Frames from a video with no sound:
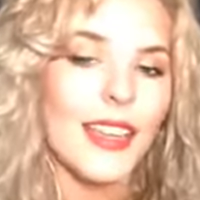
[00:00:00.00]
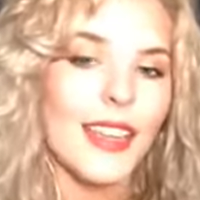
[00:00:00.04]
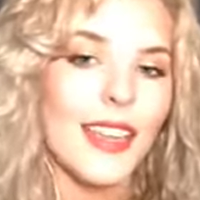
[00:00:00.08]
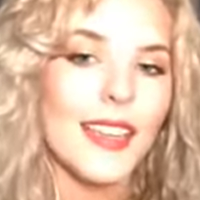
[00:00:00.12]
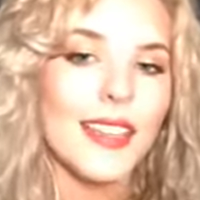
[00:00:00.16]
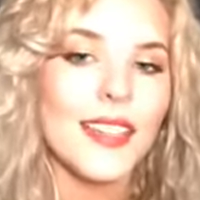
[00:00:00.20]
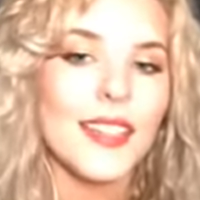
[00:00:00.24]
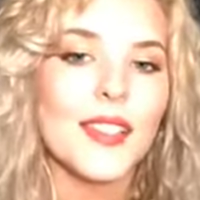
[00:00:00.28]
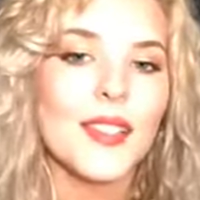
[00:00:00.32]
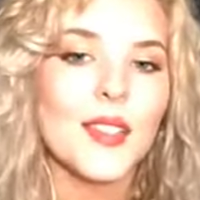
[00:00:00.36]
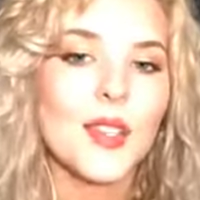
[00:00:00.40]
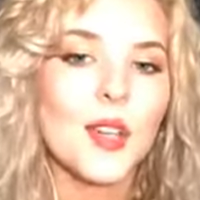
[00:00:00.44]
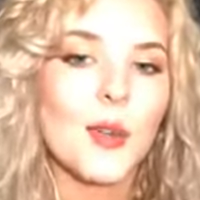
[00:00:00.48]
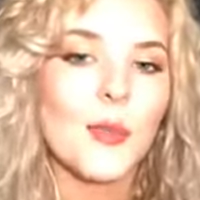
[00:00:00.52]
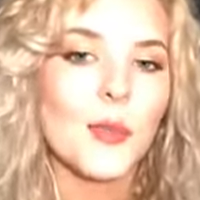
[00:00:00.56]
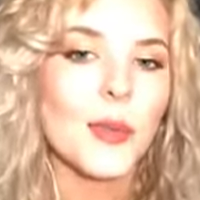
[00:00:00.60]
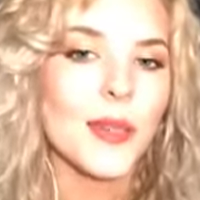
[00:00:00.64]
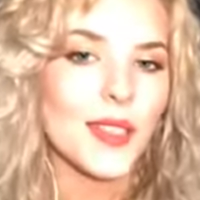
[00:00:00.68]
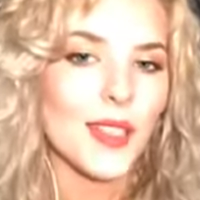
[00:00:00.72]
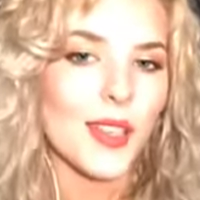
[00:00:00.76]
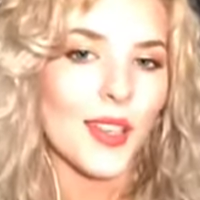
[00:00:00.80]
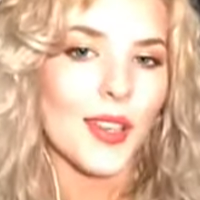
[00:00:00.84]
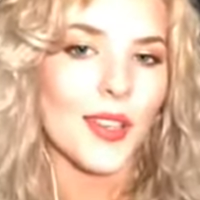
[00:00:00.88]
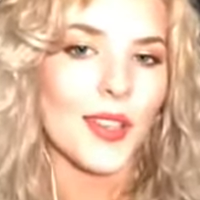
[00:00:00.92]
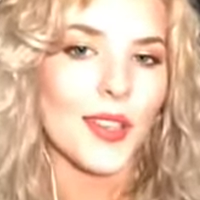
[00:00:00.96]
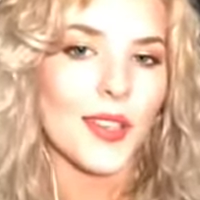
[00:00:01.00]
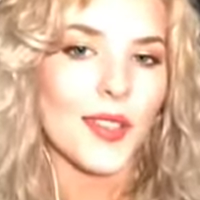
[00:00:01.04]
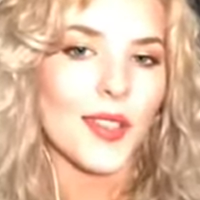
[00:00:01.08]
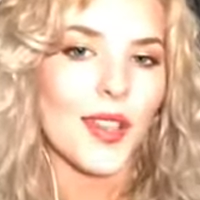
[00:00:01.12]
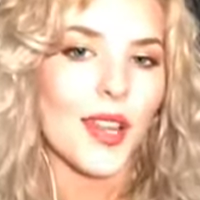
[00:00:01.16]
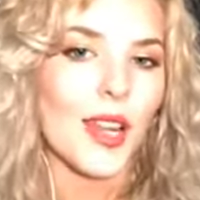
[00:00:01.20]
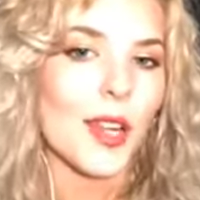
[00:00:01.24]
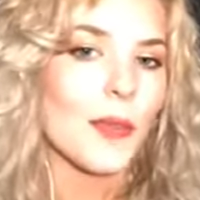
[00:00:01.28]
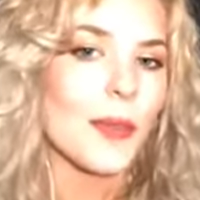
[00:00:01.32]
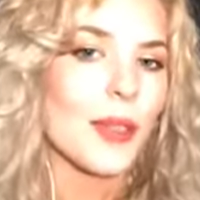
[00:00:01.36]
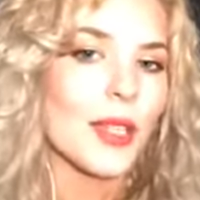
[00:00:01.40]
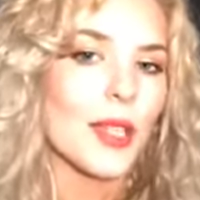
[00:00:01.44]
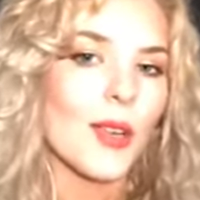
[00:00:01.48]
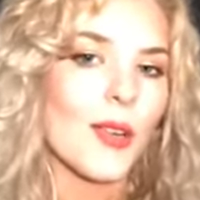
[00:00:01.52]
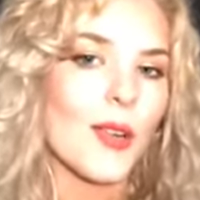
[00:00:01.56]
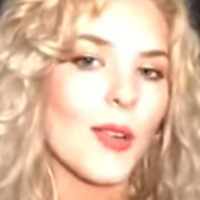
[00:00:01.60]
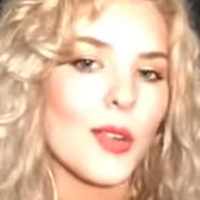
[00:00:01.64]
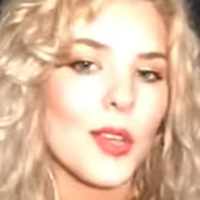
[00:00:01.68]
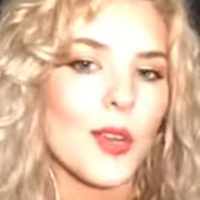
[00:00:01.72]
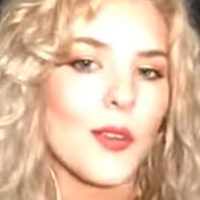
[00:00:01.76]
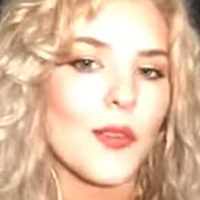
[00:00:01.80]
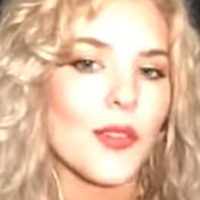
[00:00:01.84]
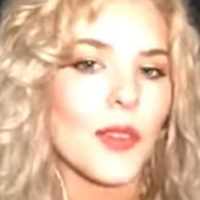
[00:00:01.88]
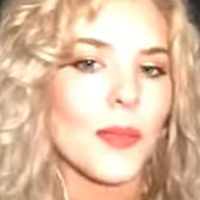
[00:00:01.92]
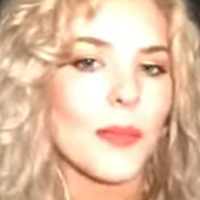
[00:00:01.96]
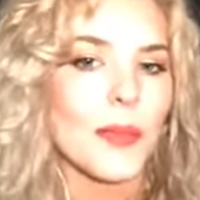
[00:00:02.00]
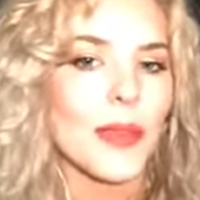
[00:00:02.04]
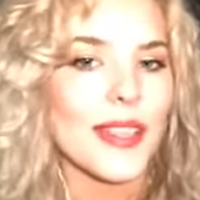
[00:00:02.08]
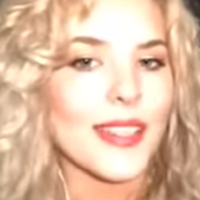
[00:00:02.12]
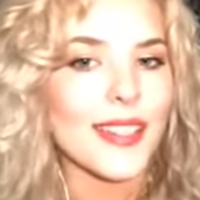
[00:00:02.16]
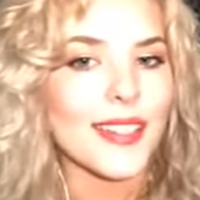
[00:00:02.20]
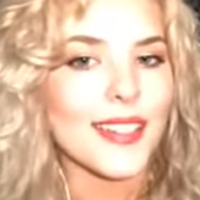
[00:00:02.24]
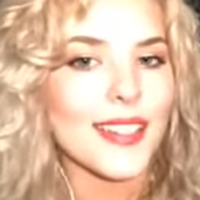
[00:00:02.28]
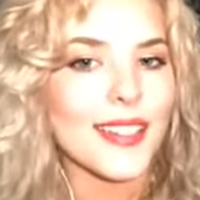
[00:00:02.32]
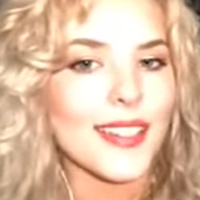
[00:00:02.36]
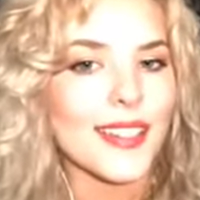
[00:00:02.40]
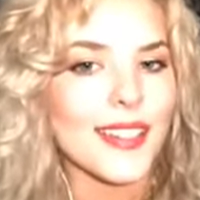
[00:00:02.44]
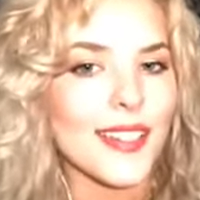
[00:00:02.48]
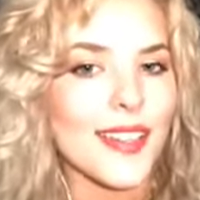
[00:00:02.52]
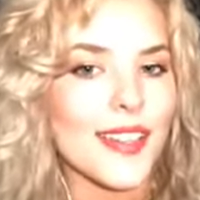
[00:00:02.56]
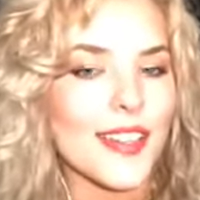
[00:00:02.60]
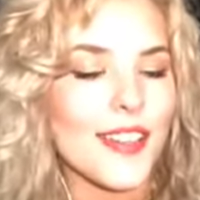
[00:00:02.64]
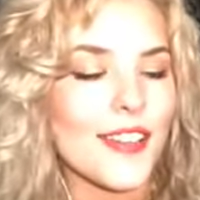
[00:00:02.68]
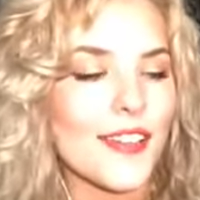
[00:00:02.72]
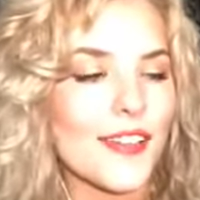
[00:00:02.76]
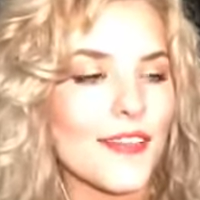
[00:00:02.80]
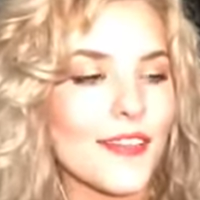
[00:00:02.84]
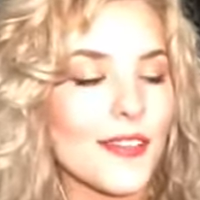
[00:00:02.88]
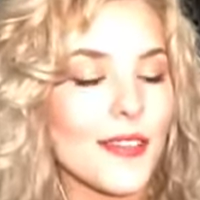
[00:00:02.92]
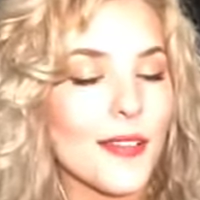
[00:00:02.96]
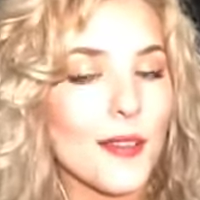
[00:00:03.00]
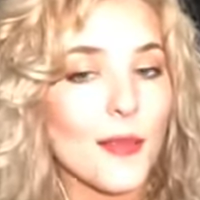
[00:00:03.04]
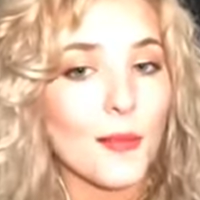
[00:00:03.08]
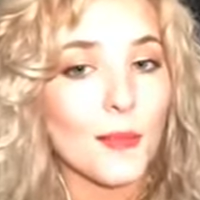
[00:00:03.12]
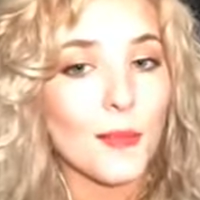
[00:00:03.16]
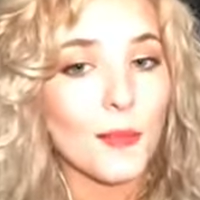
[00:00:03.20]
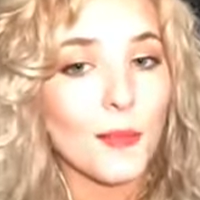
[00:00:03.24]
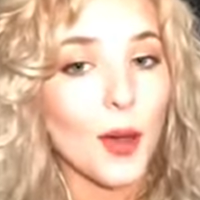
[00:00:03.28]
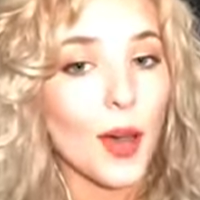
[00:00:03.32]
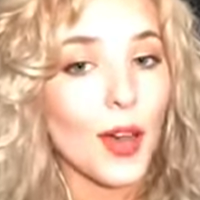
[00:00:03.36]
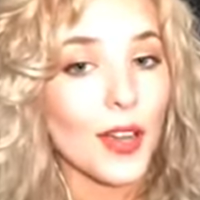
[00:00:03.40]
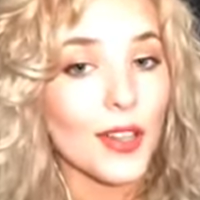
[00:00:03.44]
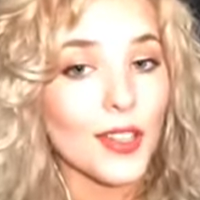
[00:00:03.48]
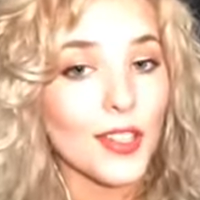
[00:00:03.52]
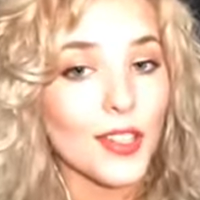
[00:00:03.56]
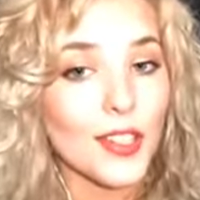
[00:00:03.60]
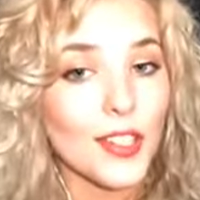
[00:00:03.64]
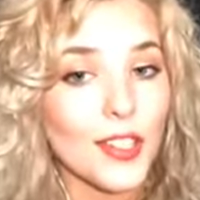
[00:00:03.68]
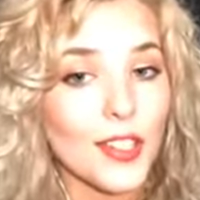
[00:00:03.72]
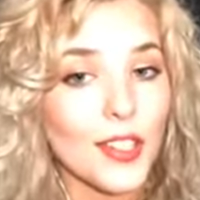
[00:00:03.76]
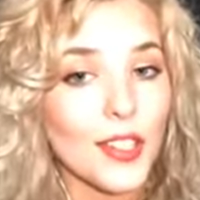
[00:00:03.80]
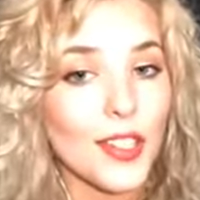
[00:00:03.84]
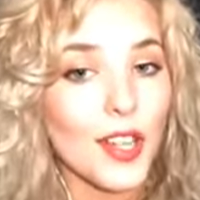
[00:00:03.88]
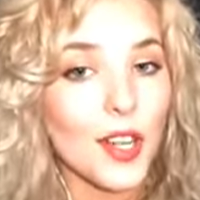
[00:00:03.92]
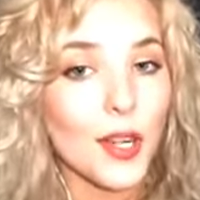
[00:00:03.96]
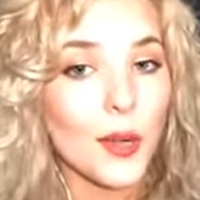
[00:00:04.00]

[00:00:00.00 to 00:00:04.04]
In these open calls, I'll be going over the basics of posture,